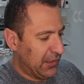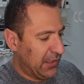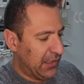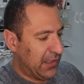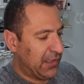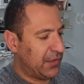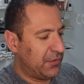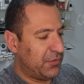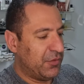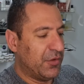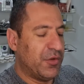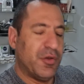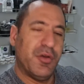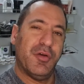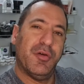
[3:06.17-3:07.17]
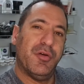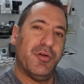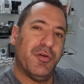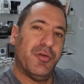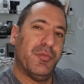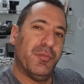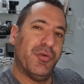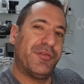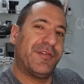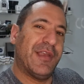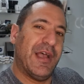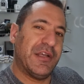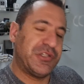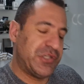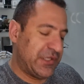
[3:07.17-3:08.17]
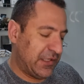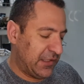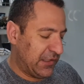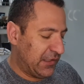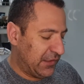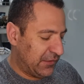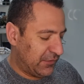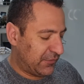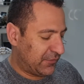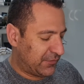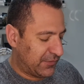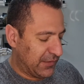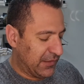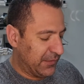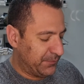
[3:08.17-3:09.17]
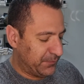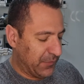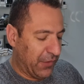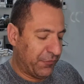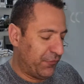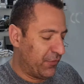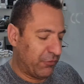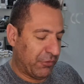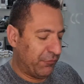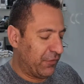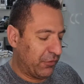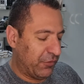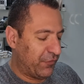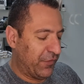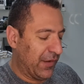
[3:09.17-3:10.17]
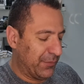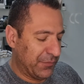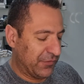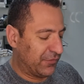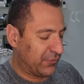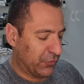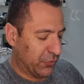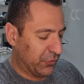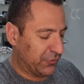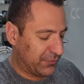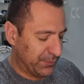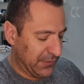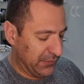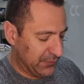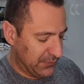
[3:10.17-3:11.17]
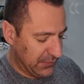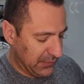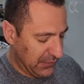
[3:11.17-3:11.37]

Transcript: And Musashi is um, a very, very famous swordsman.